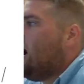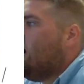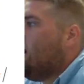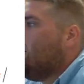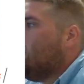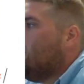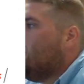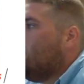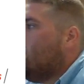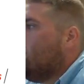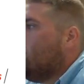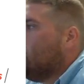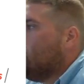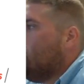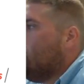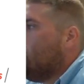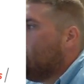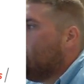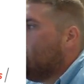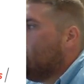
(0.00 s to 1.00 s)
I get
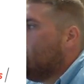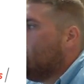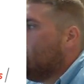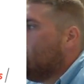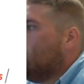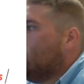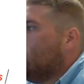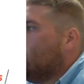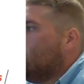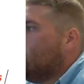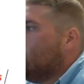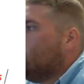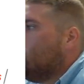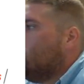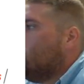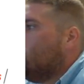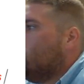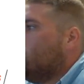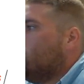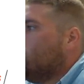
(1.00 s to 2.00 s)

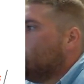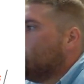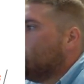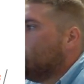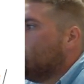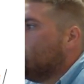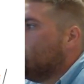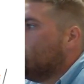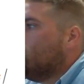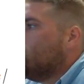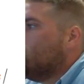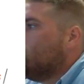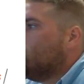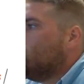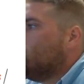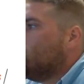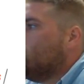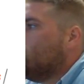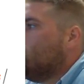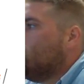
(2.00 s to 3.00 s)

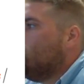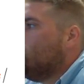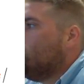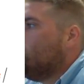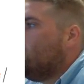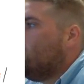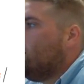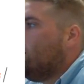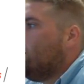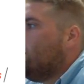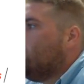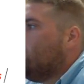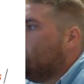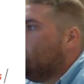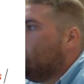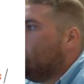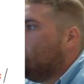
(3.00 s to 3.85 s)
$11.25,